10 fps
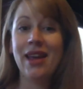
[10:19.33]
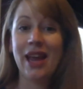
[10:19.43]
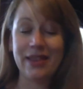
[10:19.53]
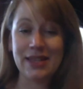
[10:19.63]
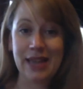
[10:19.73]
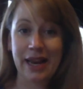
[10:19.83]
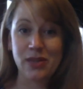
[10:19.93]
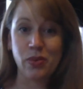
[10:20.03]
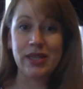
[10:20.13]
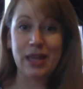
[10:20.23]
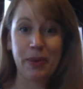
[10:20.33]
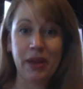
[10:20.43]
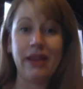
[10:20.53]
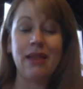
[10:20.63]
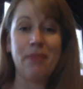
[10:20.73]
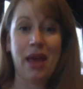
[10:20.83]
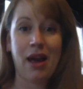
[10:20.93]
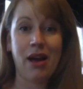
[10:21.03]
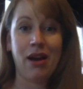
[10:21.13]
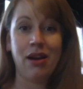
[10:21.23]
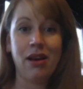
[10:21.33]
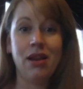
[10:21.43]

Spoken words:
in the States, where typically the man,